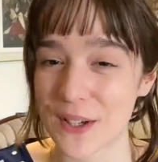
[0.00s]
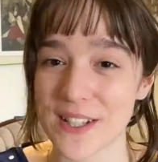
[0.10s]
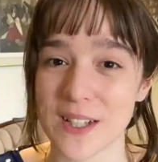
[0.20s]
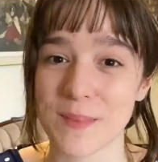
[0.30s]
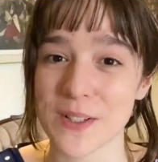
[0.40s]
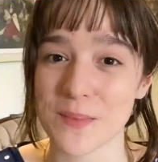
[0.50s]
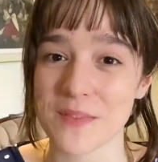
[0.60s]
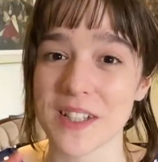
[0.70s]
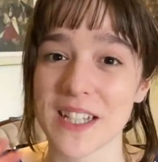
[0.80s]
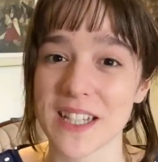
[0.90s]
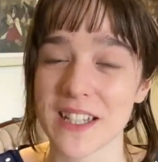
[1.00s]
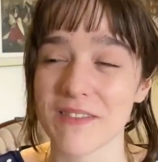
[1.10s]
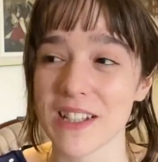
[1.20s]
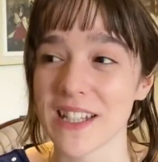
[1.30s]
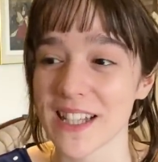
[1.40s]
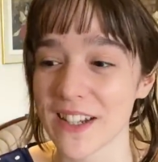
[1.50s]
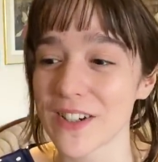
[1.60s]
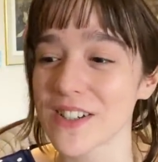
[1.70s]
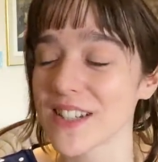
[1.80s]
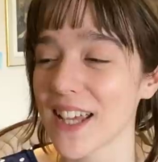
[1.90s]
You guys sent me some really lovely
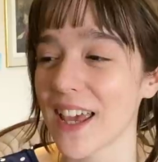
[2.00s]
letters